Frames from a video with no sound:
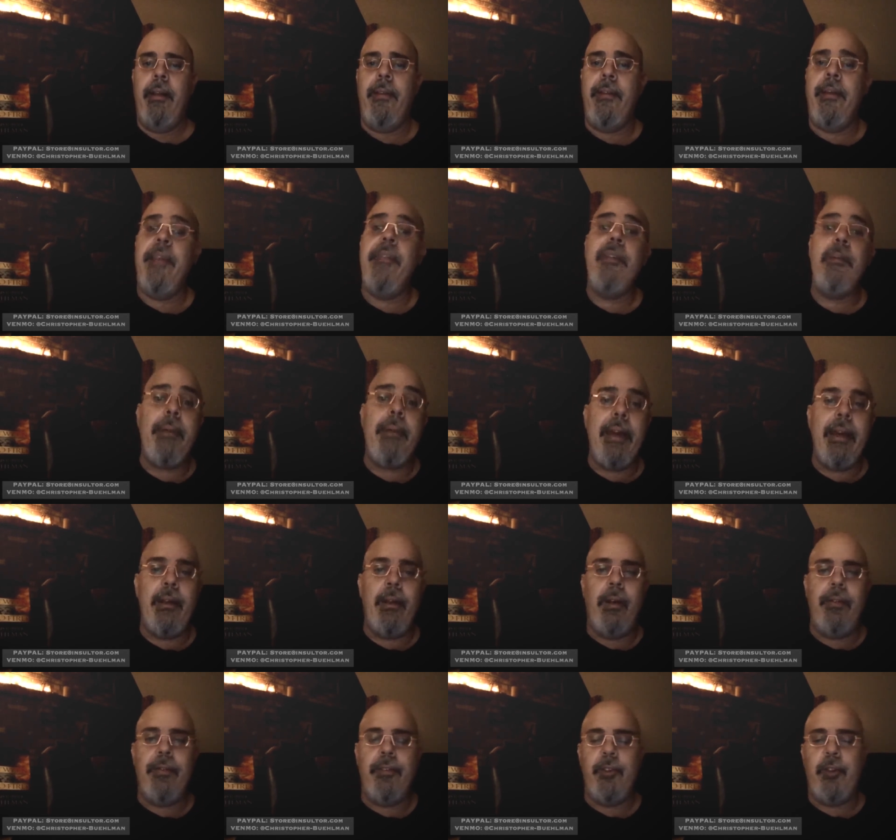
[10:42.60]
Then the man
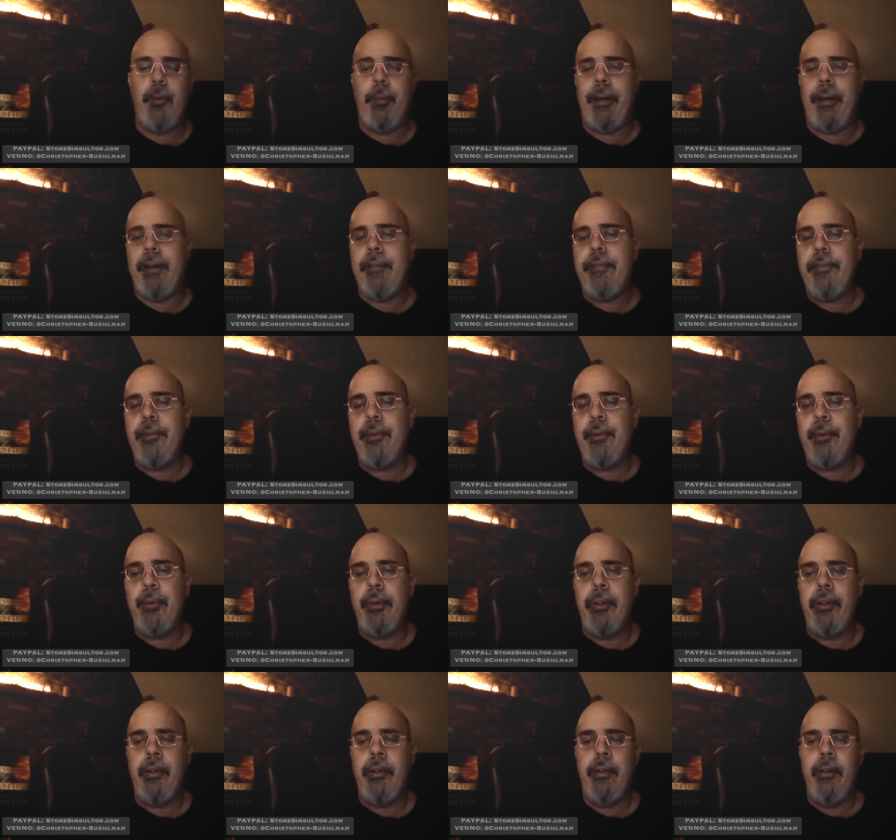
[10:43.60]
offered to buy
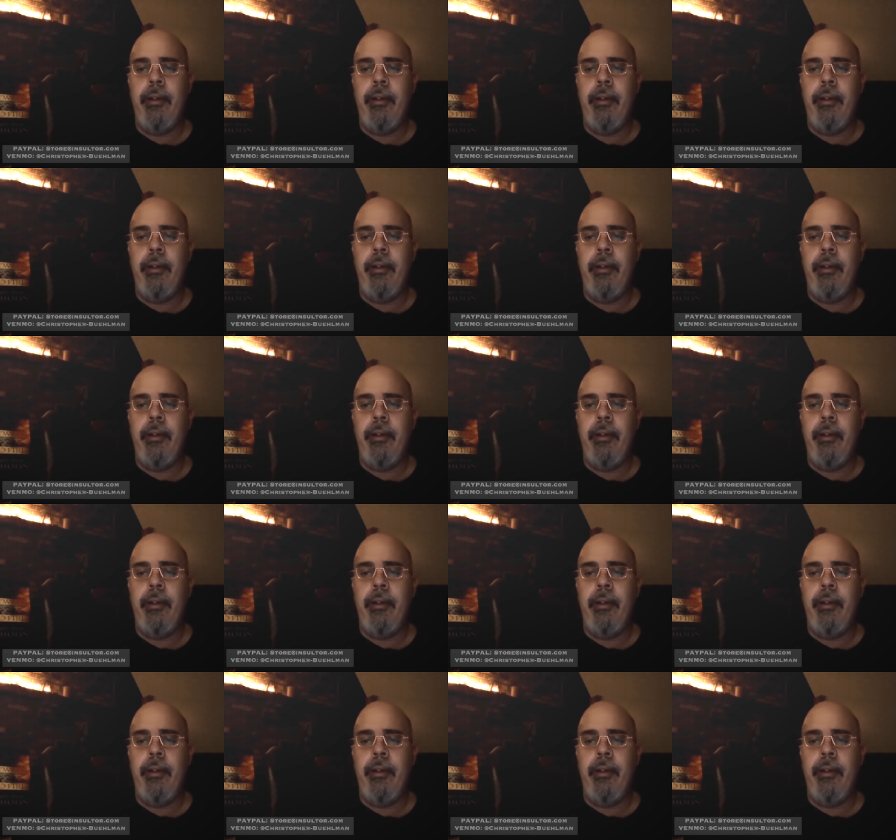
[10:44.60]
food.